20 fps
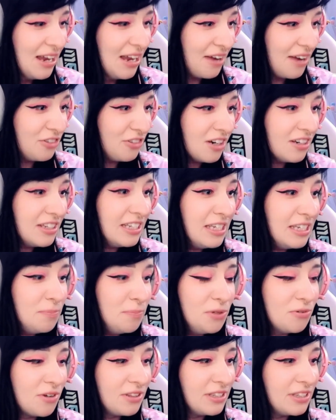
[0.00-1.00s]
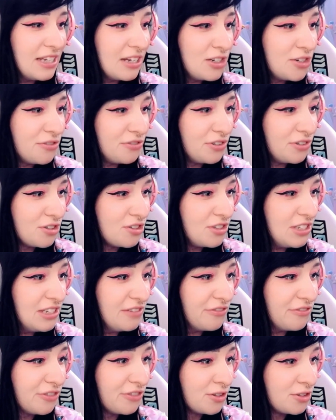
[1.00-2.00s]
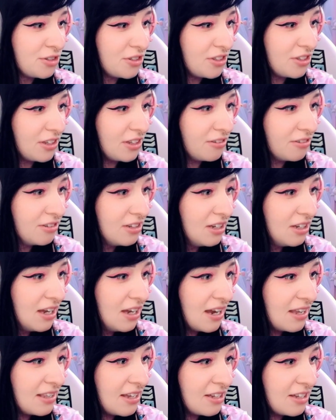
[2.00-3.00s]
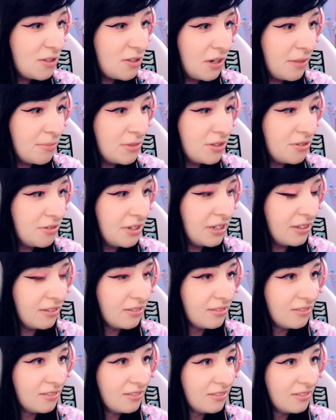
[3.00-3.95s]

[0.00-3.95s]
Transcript: I've got to keep you on the edge of your seat first, though. And that's what I'm doing.